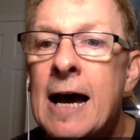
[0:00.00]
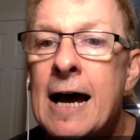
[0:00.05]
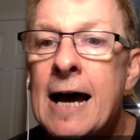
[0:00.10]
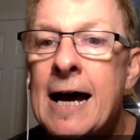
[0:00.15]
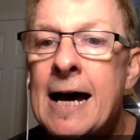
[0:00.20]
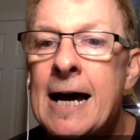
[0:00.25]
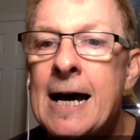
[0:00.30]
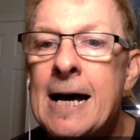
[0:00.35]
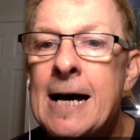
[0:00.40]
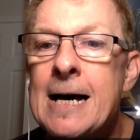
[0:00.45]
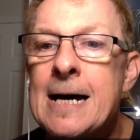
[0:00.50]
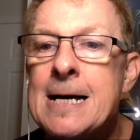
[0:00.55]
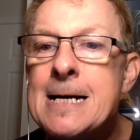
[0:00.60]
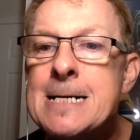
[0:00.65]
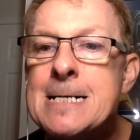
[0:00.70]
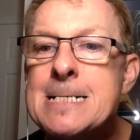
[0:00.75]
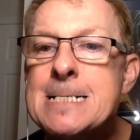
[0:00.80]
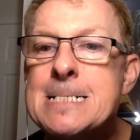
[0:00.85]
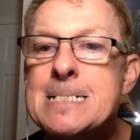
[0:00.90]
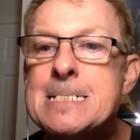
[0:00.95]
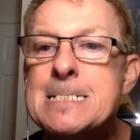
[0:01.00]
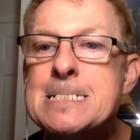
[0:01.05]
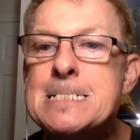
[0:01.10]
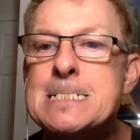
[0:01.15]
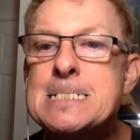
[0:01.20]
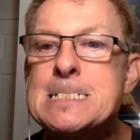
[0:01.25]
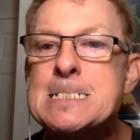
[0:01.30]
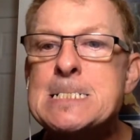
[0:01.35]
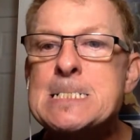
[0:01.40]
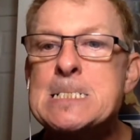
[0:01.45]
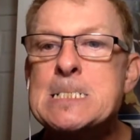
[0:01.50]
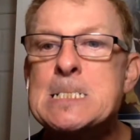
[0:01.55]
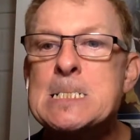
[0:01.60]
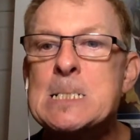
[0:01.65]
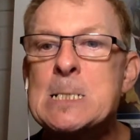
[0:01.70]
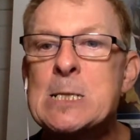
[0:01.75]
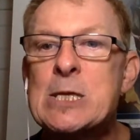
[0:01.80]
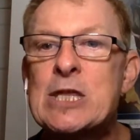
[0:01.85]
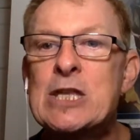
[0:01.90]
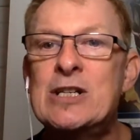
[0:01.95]

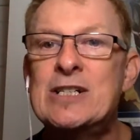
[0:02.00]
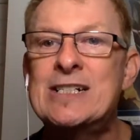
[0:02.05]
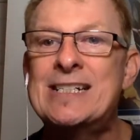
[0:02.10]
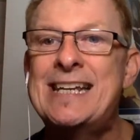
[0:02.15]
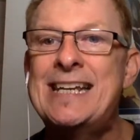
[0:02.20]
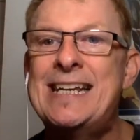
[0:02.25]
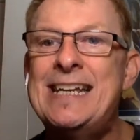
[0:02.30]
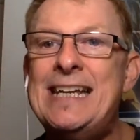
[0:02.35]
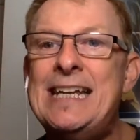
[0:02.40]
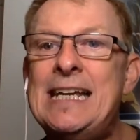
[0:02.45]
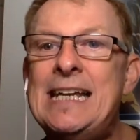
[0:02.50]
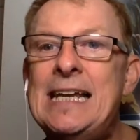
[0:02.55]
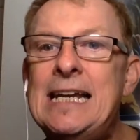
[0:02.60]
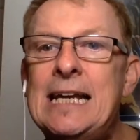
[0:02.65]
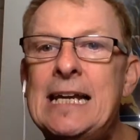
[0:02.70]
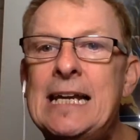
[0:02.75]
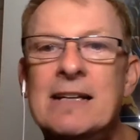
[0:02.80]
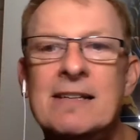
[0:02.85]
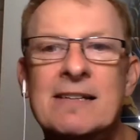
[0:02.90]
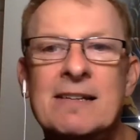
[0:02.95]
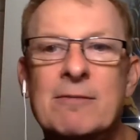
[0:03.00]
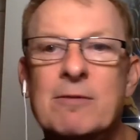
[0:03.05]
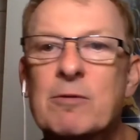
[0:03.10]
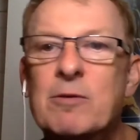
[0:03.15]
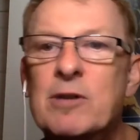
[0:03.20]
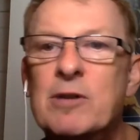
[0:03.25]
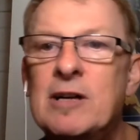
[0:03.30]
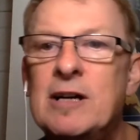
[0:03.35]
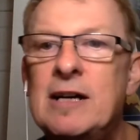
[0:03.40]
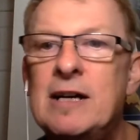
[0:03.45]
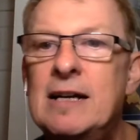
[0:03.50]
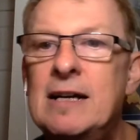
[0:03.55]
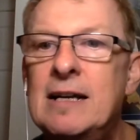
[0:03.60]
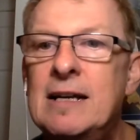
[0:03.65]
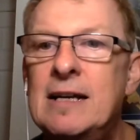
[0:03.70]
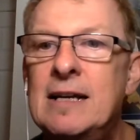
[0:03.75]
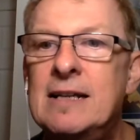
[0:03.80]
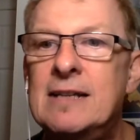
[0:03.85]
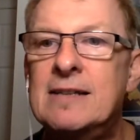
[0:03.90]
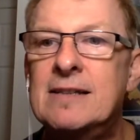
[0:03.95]
Uh, thirteen is that what we're on?
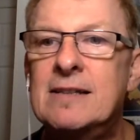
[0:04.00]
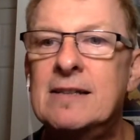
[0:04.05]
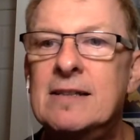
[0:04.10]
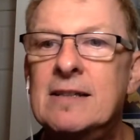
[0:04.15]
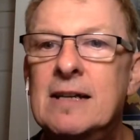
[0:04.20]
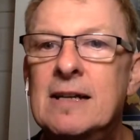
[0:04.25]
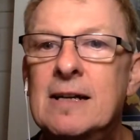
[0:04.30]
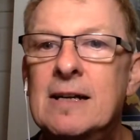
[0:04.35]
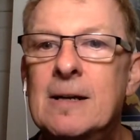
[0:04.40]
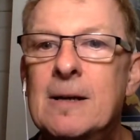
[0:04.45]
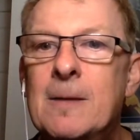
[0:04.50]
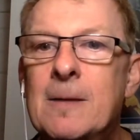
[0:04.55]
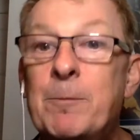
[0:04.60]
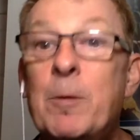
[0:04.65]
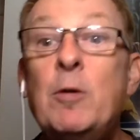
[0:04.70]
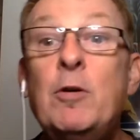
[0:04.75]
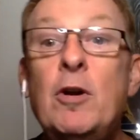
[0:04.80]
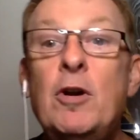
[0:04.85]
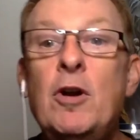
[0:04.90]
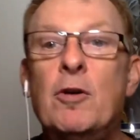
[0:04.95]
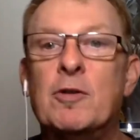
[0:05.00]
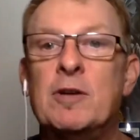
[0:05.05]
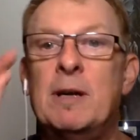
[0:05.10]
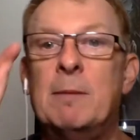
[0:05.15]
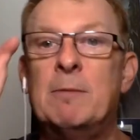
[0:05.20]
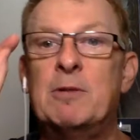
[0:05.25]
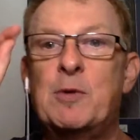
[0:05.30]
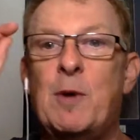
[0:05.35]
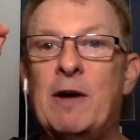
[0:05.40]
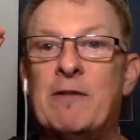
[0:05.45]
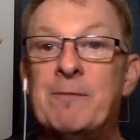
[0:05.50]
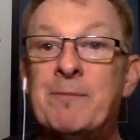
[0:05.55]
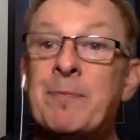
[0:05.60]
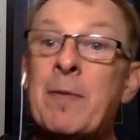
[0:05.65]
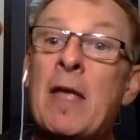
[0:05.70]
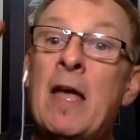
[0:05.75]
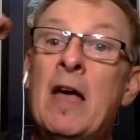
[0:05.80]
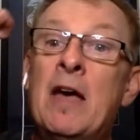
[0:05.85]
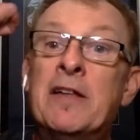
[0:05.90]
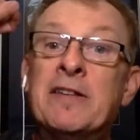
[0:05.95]
Links? In, uh, no, no, no. Number twelve.
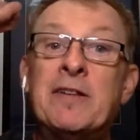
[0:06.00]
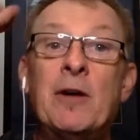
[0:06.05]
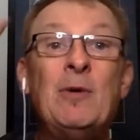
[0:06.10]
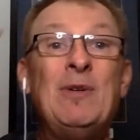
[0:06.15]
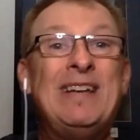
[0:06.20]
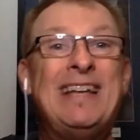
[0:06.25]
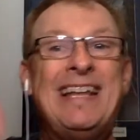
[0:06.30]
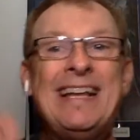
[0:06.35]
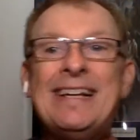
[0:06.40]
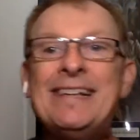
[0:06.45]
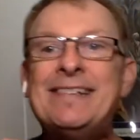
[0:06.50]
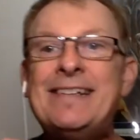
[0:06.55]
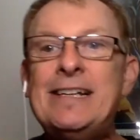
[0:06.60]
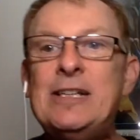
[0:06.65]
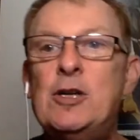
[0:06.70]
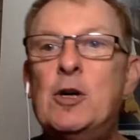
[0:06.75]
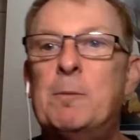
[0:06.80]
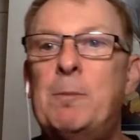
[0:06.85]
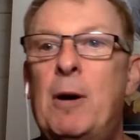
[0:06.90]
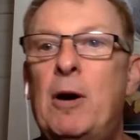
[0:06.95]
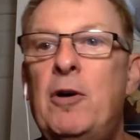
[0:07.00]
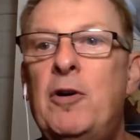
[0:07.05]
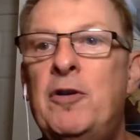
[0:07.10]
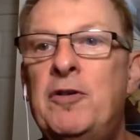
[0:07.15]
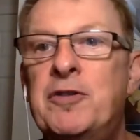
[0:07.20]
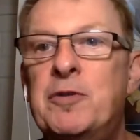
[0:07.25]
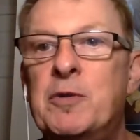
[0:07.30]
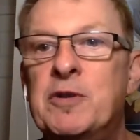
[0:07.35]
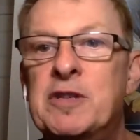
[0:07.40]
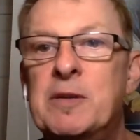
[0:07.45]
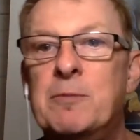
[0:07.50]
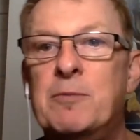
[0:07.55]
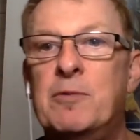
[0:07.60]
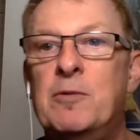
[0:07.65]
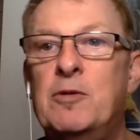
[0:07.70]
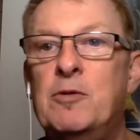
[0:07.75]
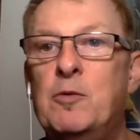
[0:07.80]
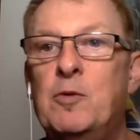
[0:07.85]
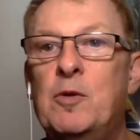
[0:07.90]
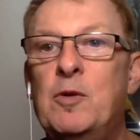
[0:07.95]
So links in your post will
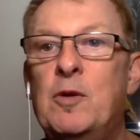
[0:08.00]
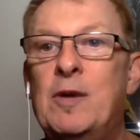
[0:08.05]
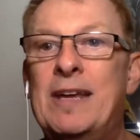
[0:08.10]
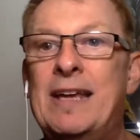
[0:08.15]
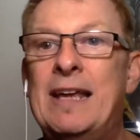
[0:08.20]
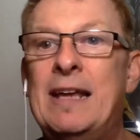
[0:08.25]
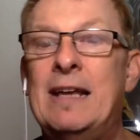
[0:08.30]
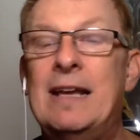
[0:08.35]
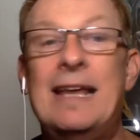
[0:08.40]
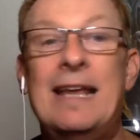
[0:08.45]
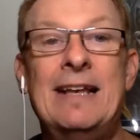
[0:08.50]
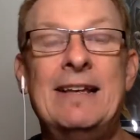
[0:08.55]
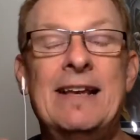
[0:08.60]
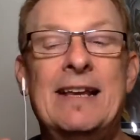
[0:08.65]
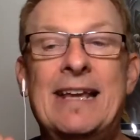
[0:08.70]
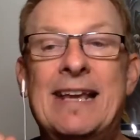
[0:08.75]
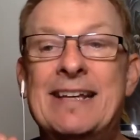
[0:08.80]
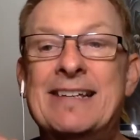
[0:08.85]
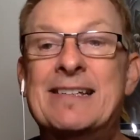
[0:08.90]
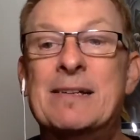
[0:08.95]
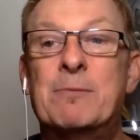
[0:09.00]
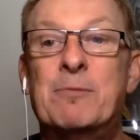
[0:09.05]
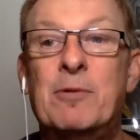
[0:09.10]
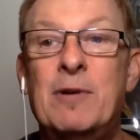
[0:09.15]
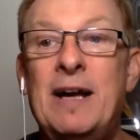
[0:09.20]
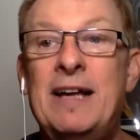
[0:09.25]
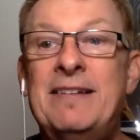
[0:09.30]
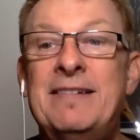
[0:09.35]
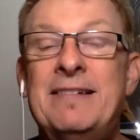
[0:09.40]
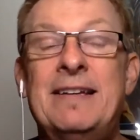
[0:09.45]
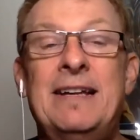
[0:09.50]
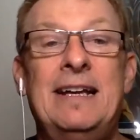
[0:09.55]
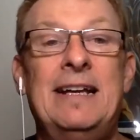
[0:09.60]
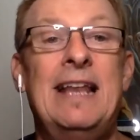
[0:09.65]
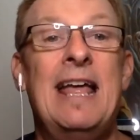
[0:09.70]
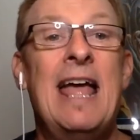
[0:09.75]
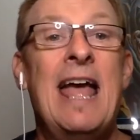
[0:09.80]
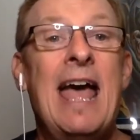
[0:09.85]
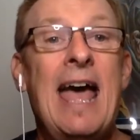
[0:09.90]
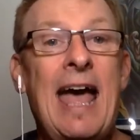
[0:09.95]
can can can suppress
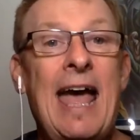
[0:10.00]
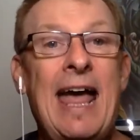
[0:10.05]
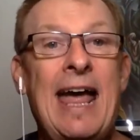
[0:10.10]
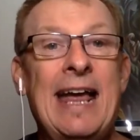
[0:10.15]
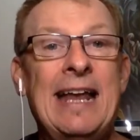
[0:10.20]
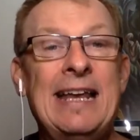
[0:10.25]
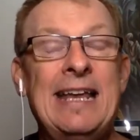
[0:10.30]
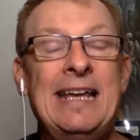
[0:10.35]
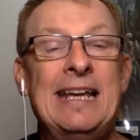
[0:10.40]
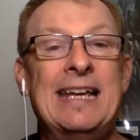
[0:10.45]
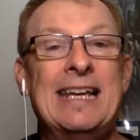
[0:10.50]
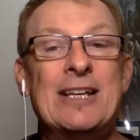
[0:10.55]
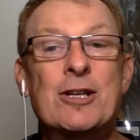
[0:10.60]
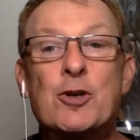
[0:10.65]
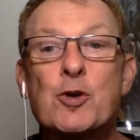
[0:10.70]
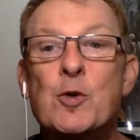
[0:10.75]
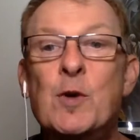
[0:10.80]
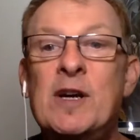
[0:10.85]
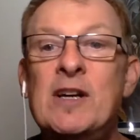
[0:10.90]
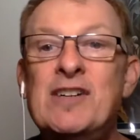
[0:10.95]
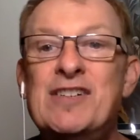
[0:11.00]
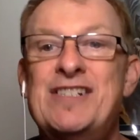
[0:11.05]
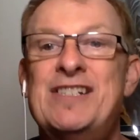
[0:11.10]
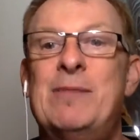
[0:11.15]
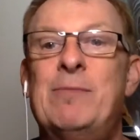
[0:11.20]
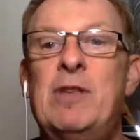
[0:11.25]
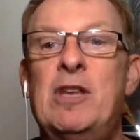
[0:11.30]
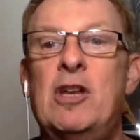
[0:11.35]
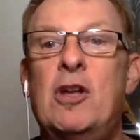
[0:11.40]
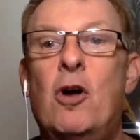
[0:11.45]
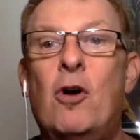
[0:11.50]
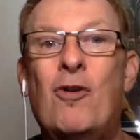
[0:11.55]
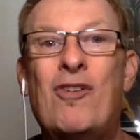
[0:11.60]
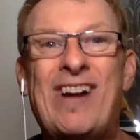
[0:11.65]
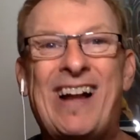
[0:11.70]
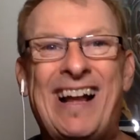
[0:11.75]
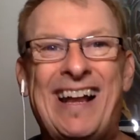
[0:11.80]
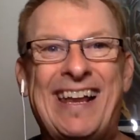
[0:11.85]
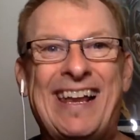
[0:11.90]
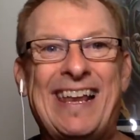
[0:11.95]
it, and it can trigger something
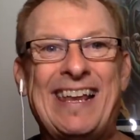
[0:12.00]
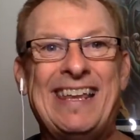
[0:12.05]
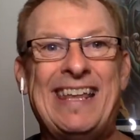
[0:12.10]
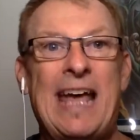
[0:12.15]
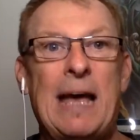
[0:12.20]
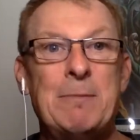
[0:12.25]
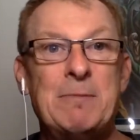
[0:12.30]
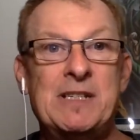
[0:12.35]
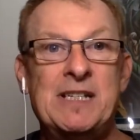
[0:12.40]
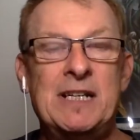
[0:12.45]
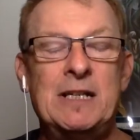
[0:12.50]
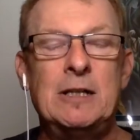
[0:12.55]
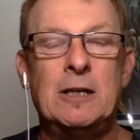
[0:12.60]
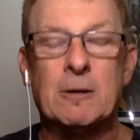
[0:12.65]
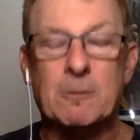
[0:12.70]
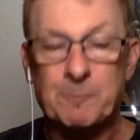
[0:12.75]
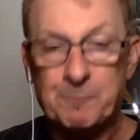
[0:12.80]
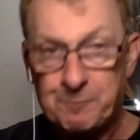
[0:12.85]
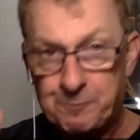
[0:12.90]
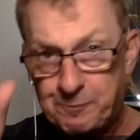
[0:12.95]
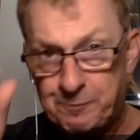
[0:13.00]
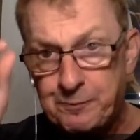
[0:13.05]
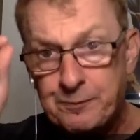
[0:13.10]
called click gap signal.